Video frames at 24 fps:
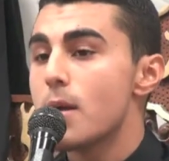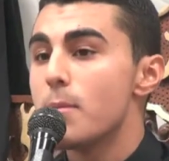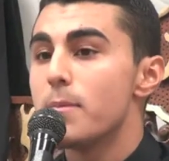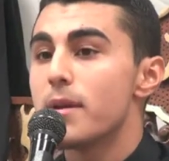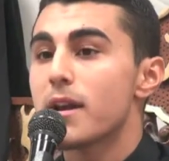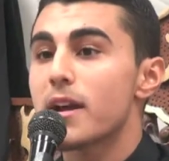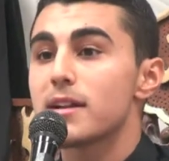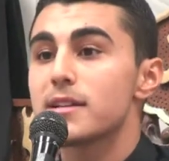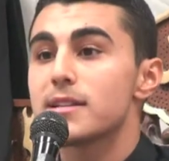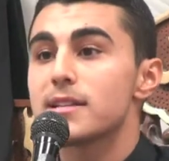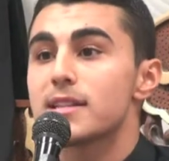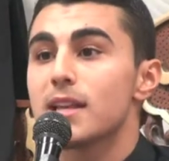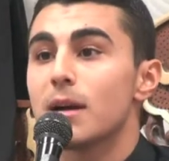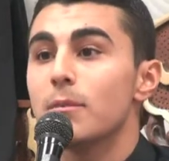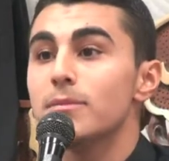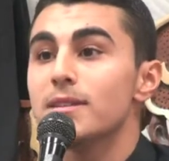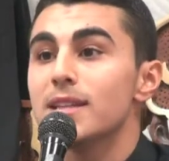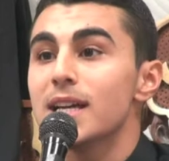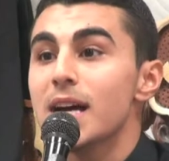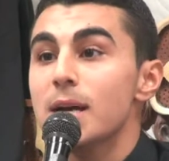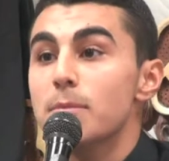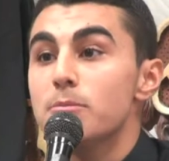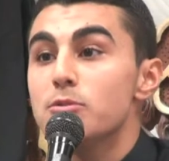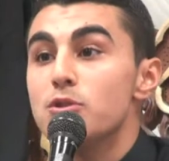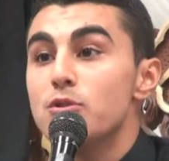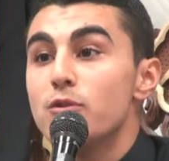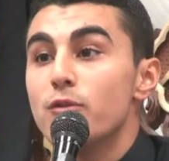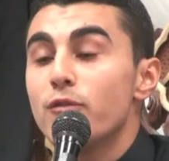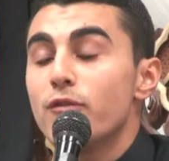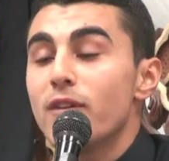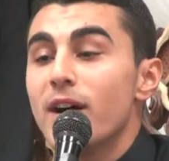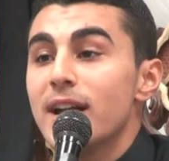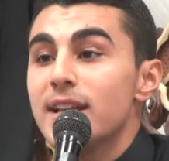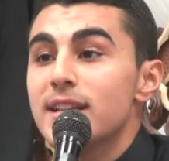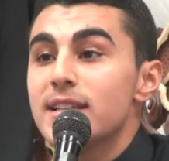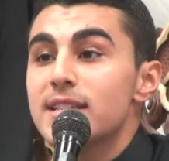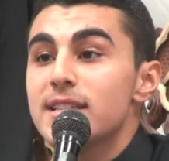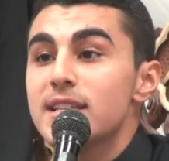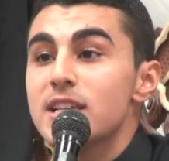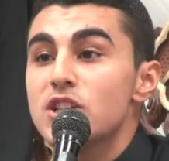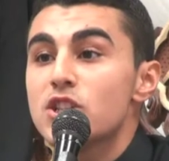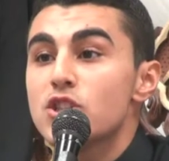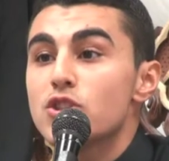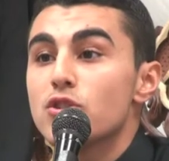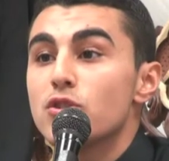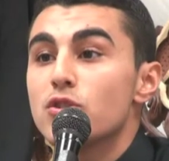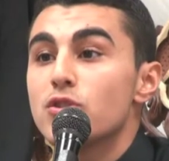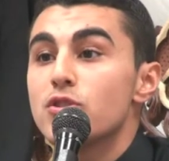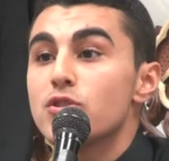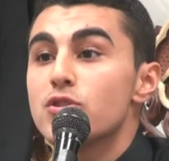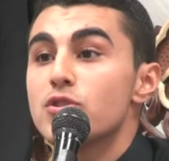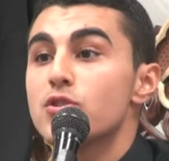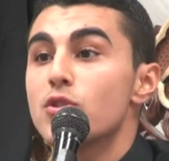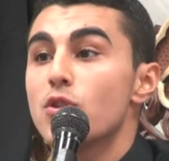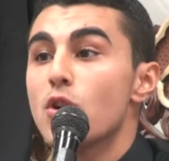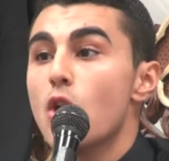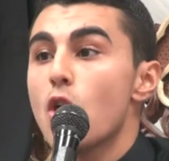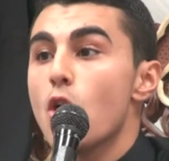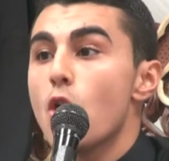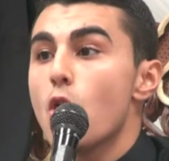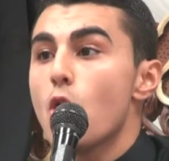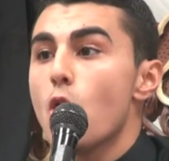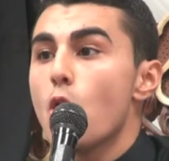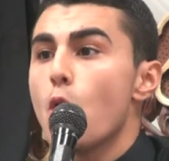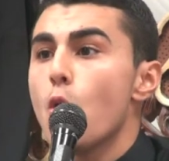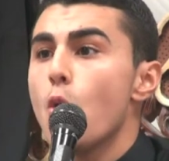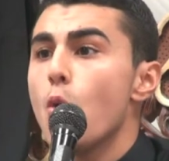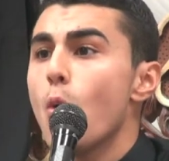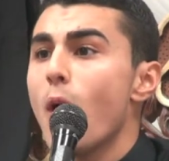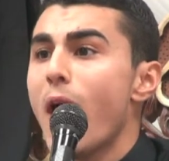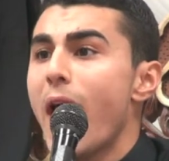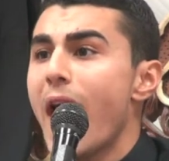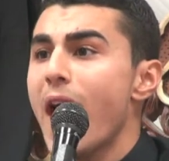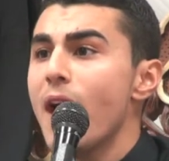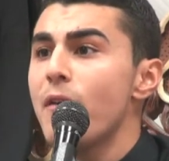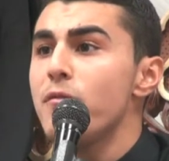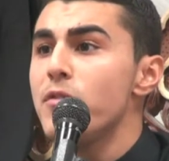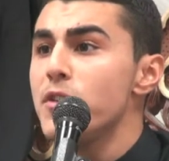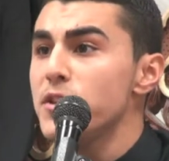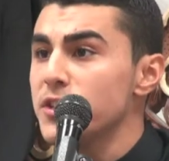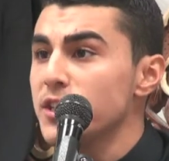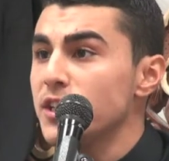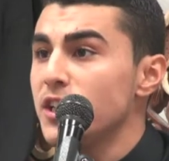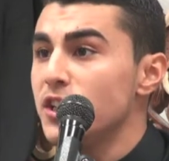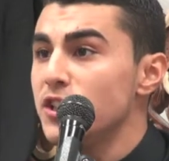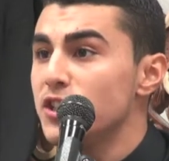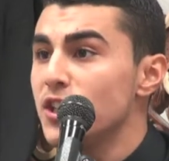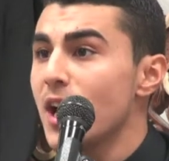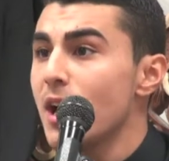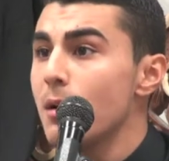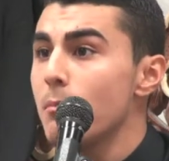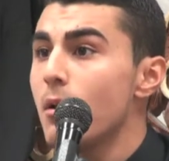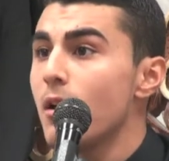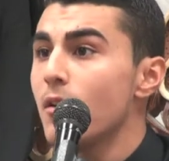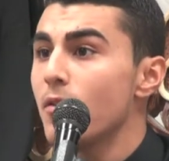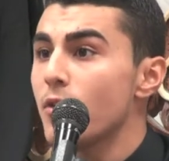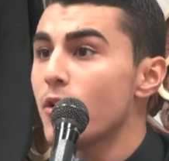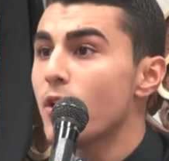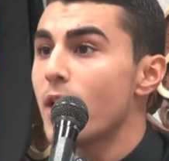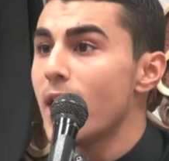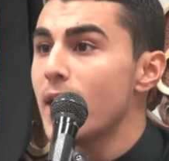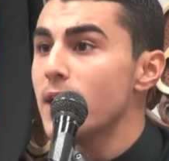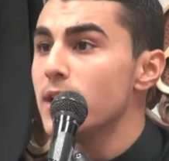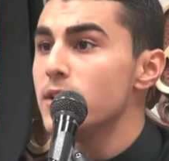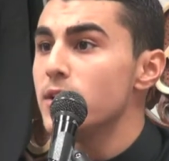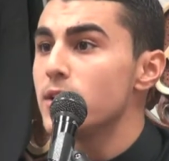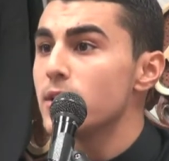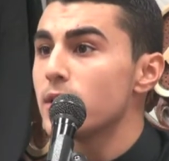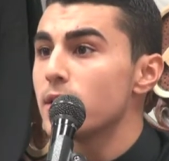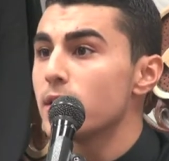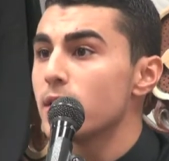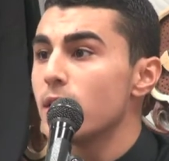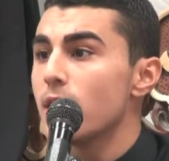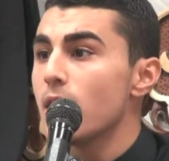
Because sometimes you find sisters who have this hijab on their head